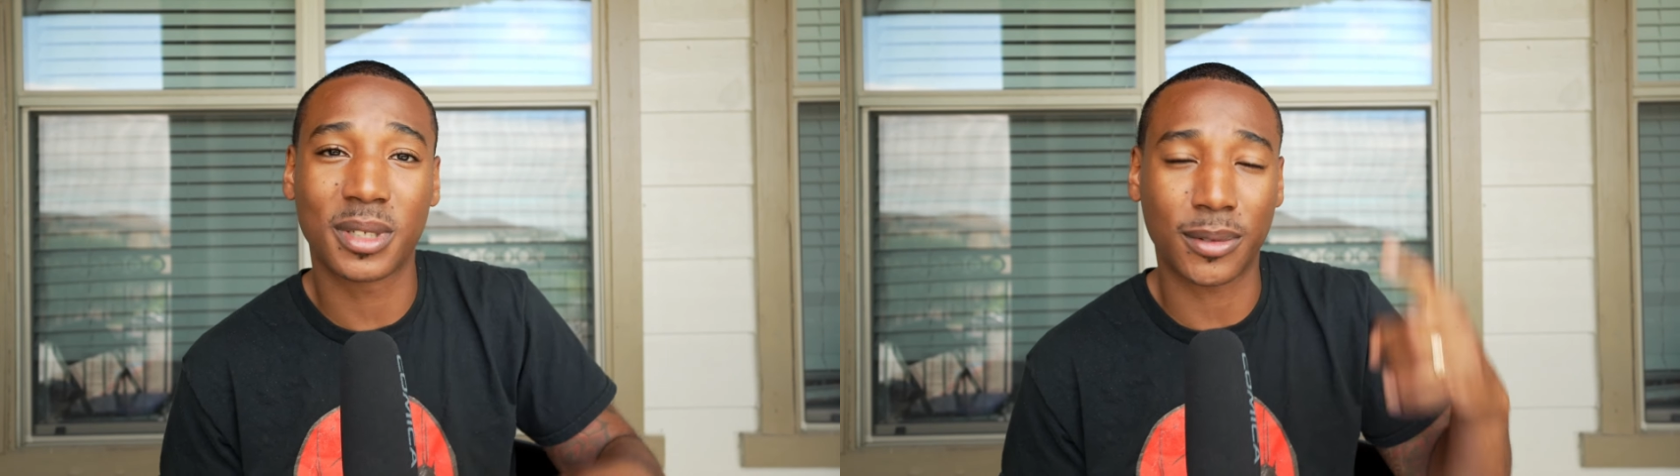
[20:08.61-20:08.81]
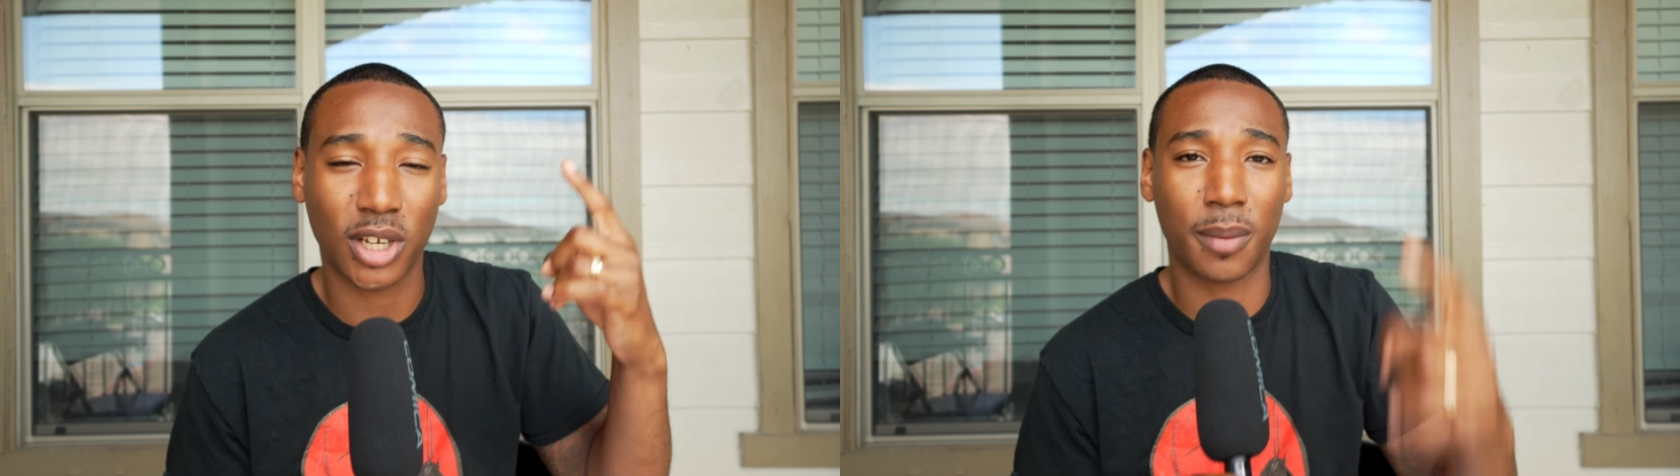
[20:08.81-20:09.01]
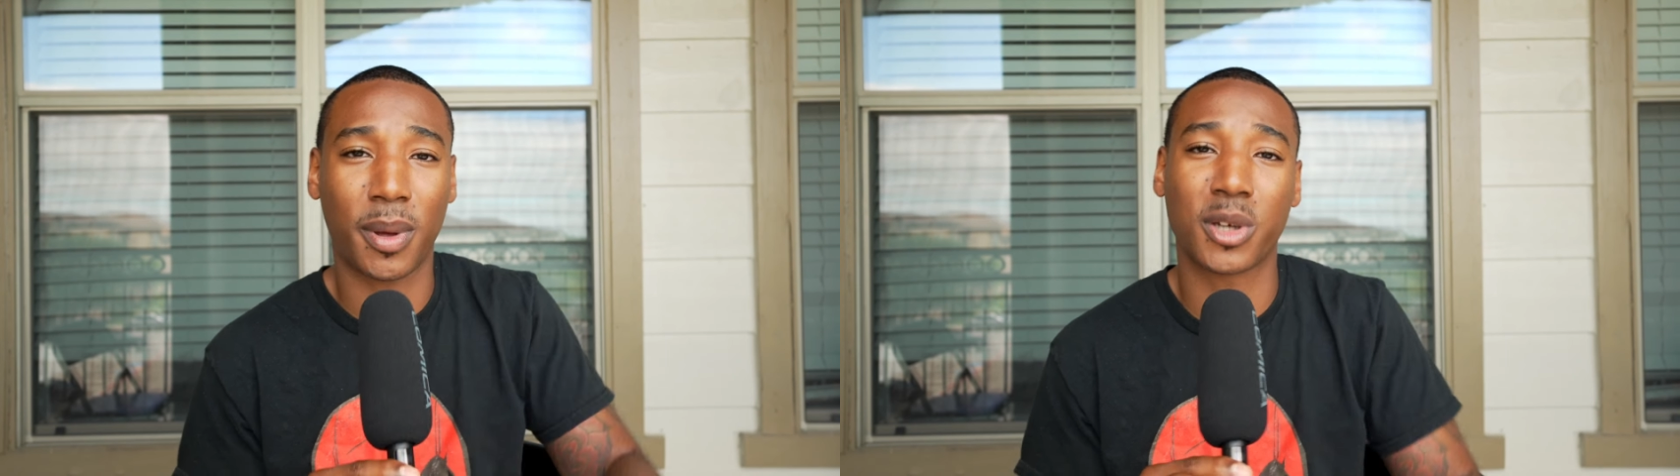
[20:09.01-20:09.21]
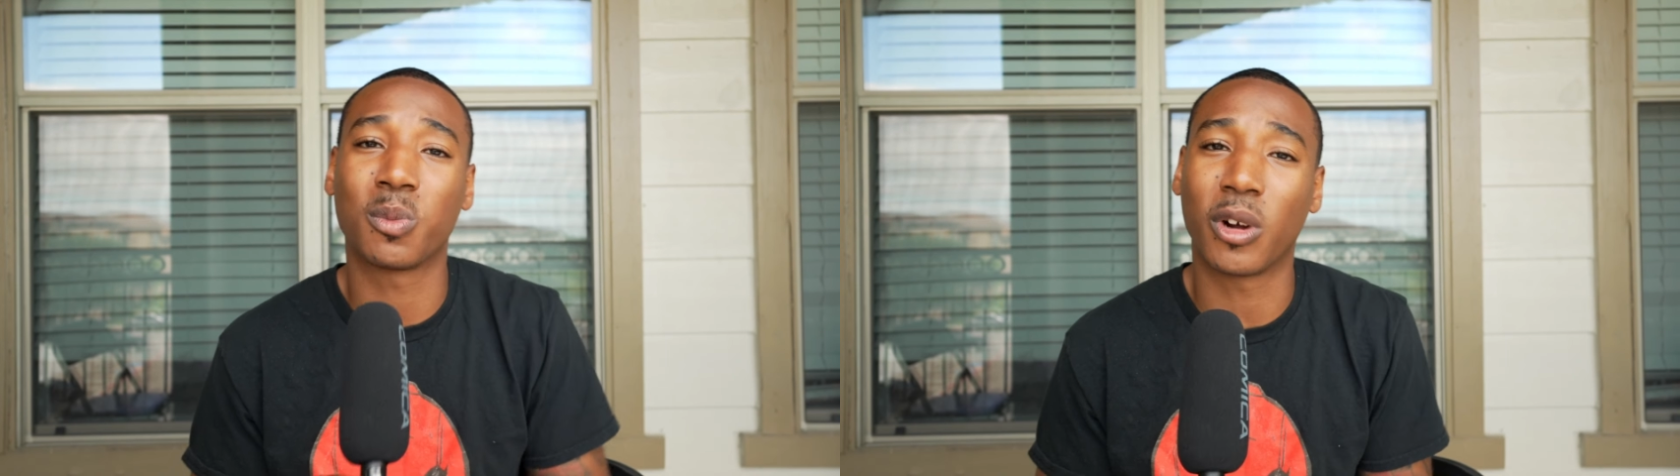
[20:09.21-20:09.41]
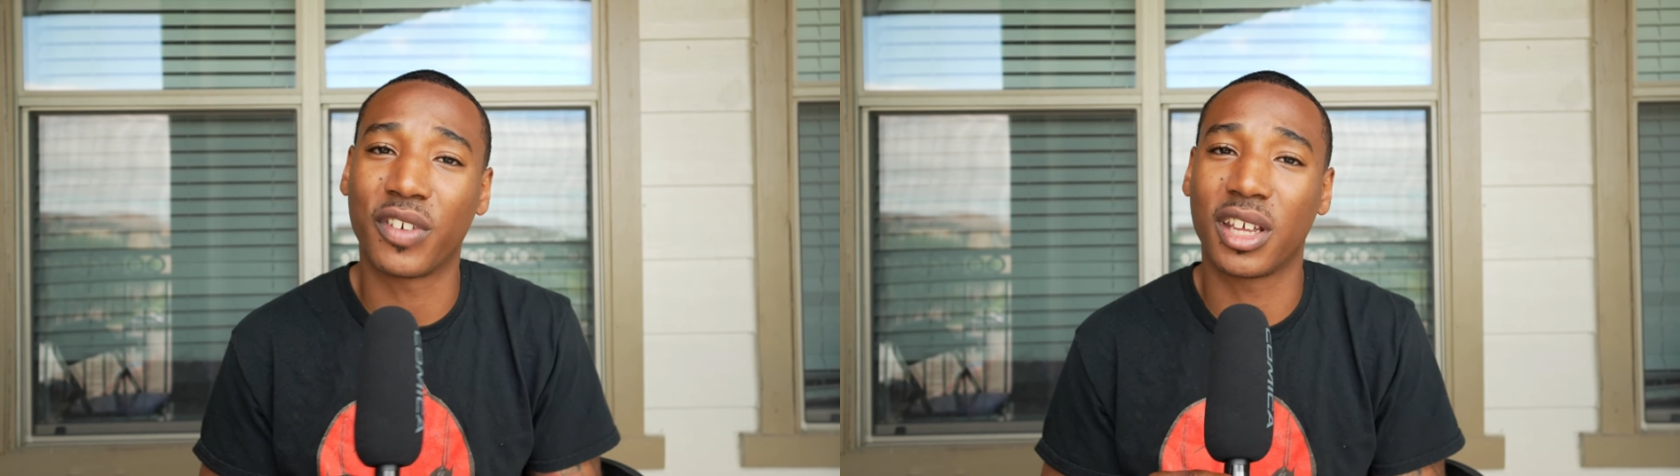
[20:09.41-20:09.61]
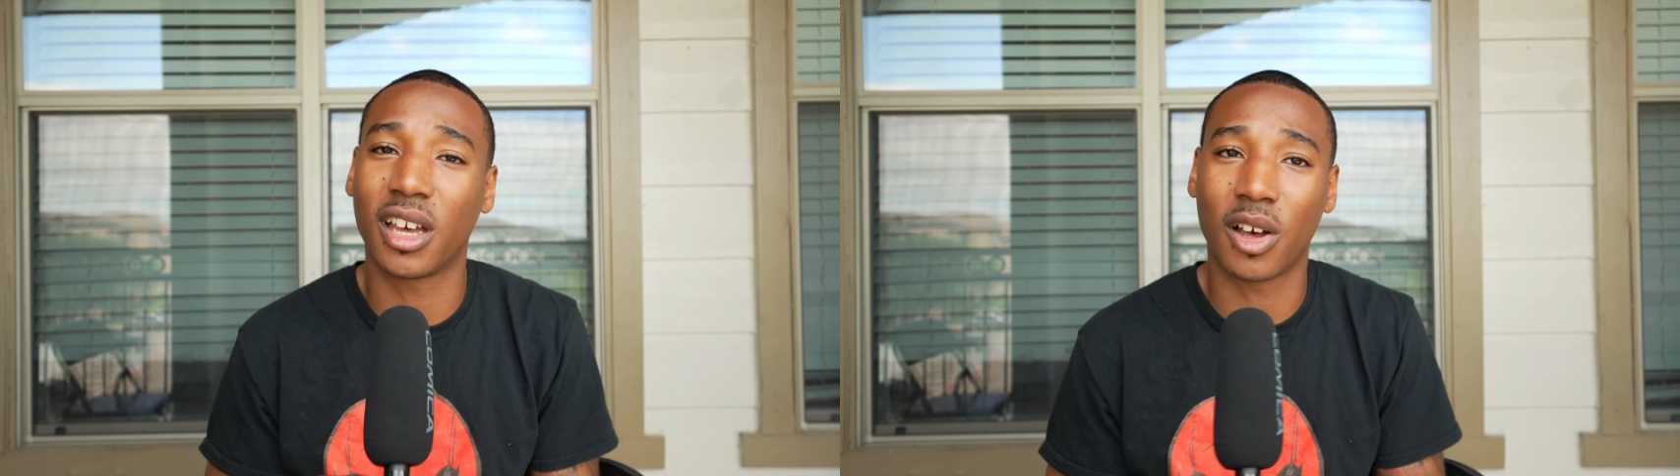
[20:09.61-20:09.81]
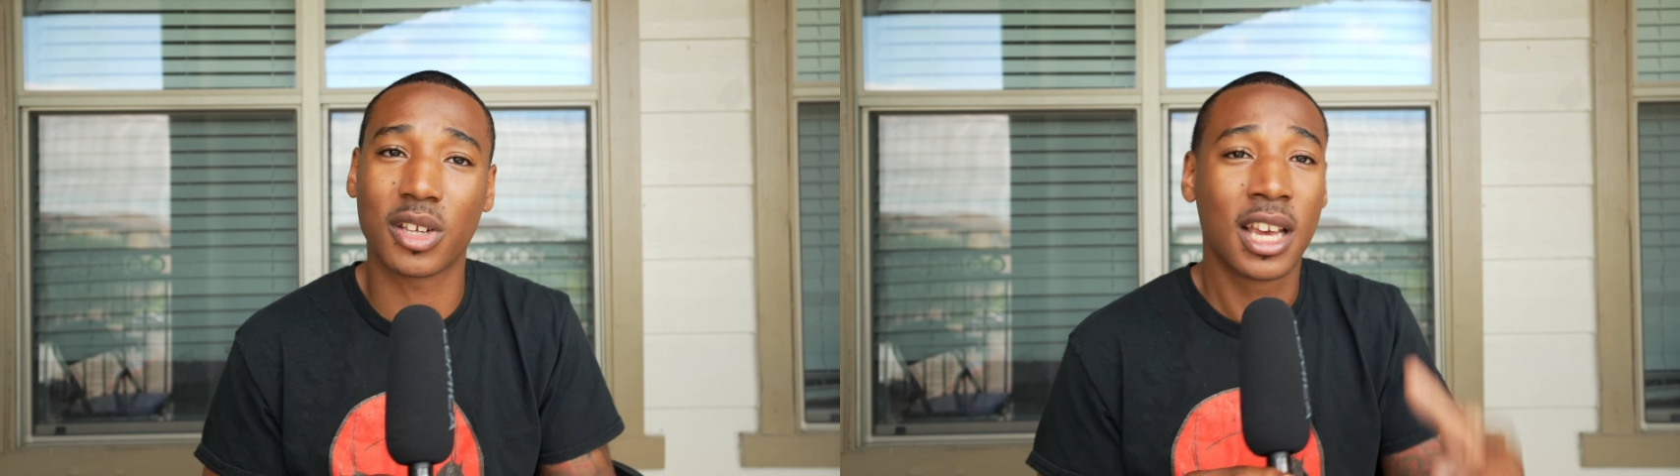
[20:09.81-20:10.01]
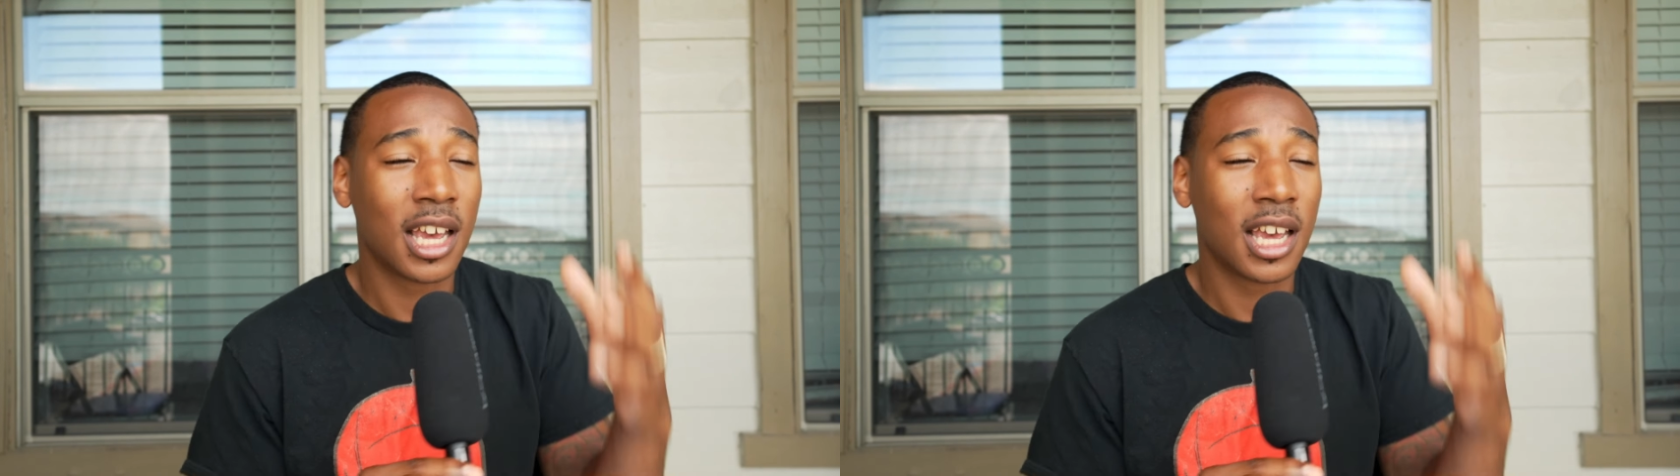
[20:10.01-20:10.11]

I'm trying to post more videos.